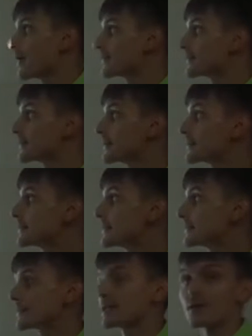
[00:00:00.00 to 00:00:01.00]
and 6
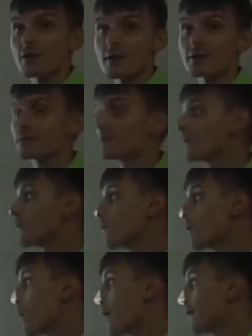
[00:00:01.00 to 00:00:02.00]
disk RAID
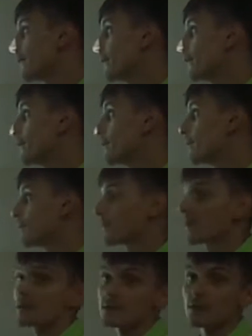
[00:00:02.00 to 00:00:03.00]
1
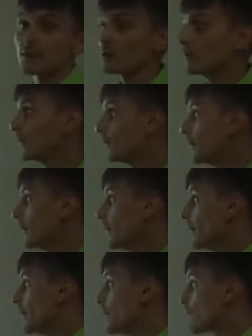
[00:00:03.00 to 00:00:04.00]
plus 0
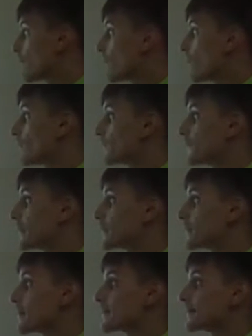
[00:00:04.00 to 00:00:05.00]
for
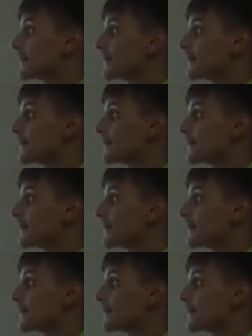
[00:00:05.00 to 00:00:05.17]
database